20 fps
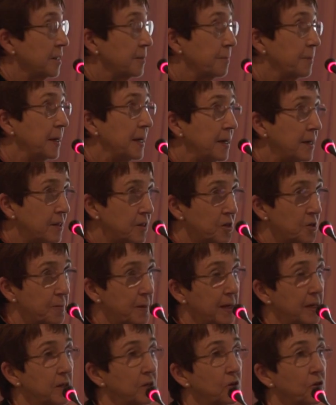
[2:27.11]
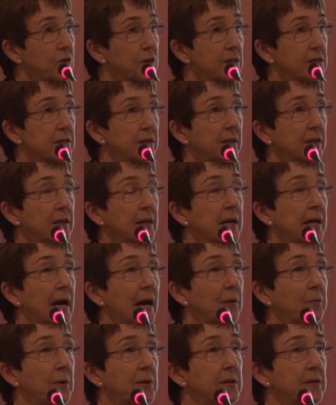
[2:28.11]
appears to be increasing,
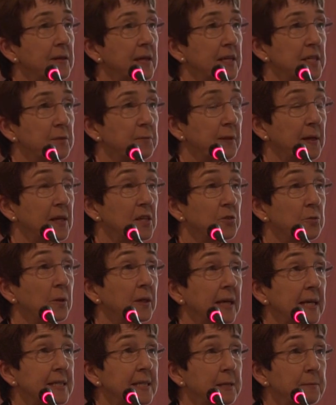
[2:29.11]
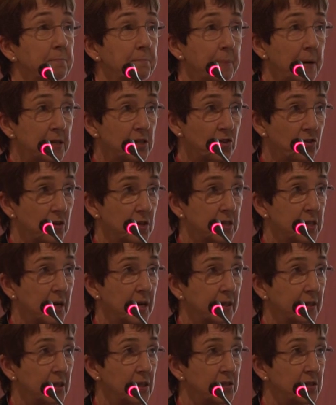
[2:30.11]
and whether that's because we're getting better at
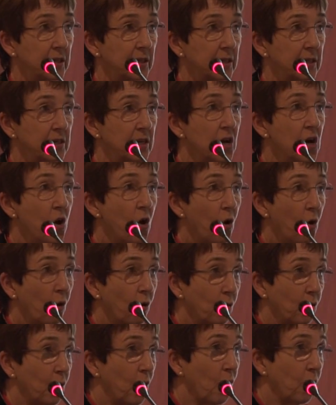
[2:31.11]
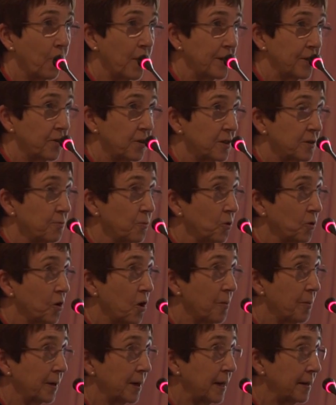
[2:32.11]
diagnosing it or whether it's more
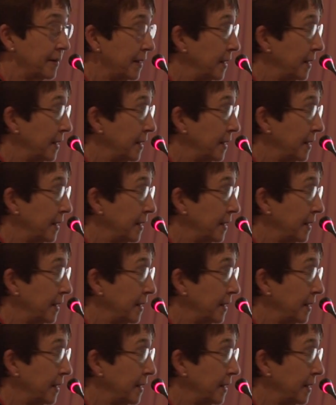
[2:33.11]
common, I